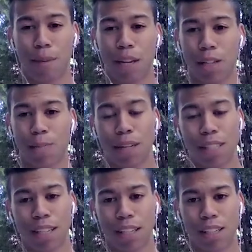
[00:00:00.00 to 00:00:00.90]
because Spring
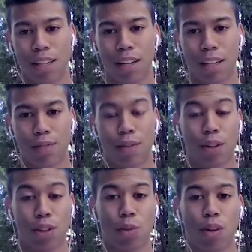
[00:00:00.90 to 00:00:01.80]
Sing this year is
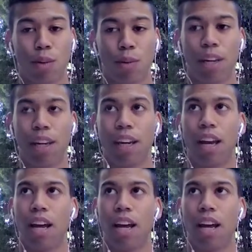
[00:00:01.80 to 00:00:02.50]
virtual we